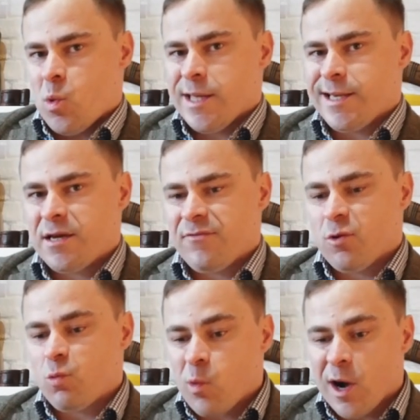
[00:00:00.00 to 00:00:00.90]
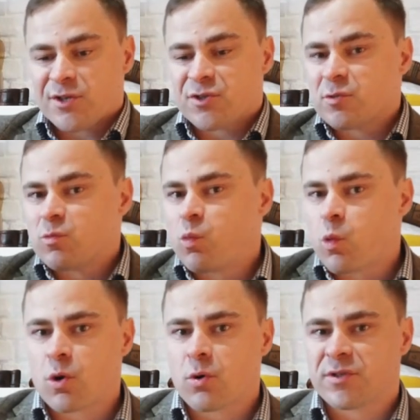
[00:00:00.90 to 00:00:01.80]
really give the
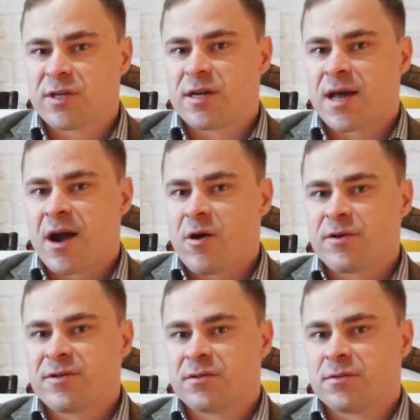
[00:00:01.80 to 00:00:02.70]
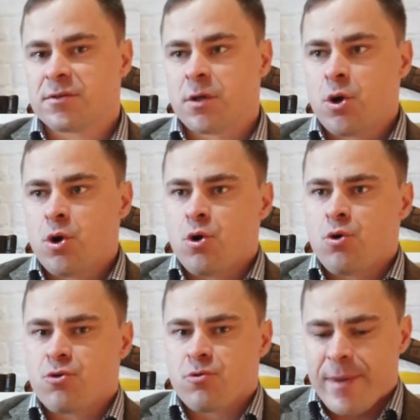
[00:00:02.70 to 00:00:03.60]
Western world an inheritance
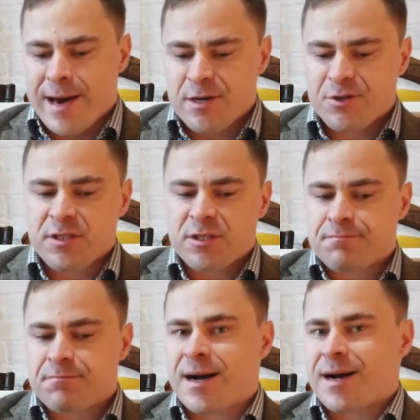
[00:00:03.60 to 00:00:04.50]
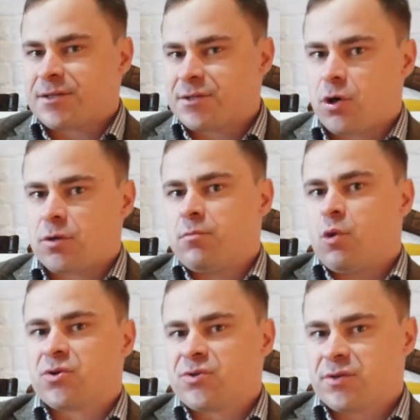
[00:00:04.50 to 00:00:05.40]
through managing to pass on
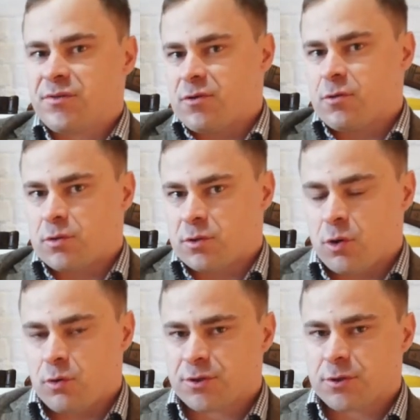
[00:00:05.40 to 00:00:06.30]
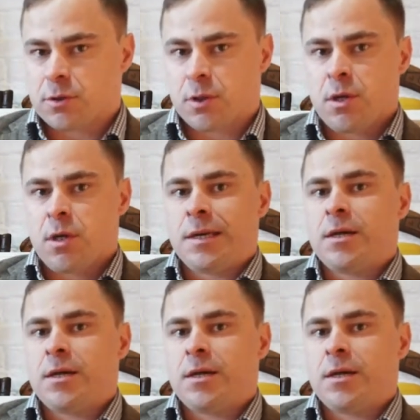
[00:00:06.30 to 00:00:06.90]
morsels of their own culture